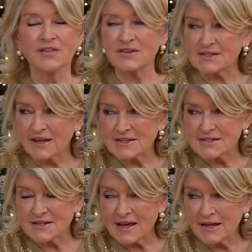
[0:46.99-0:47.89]
This lasts
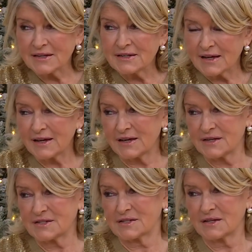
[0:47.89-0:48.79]
10
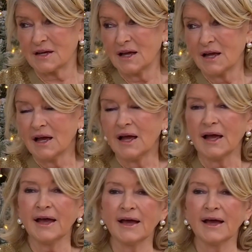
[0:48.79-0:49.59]
days. That's amazing.